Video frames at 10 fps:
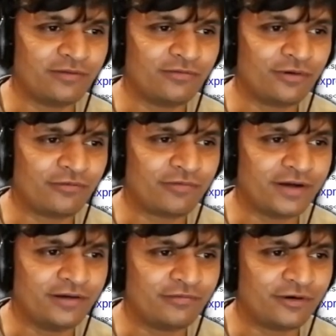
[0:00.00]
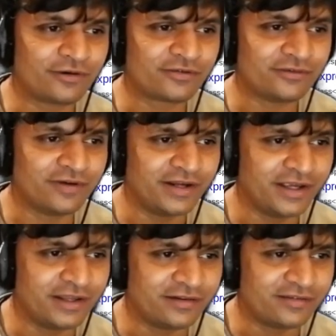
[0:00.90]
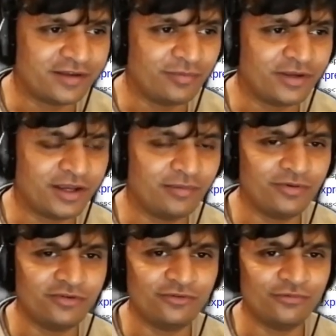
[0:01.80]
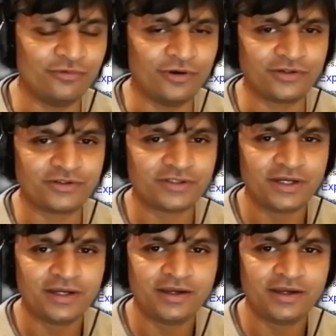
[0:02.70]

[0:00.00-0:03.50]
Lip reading: Like you've got Firefox running at the same time as you've got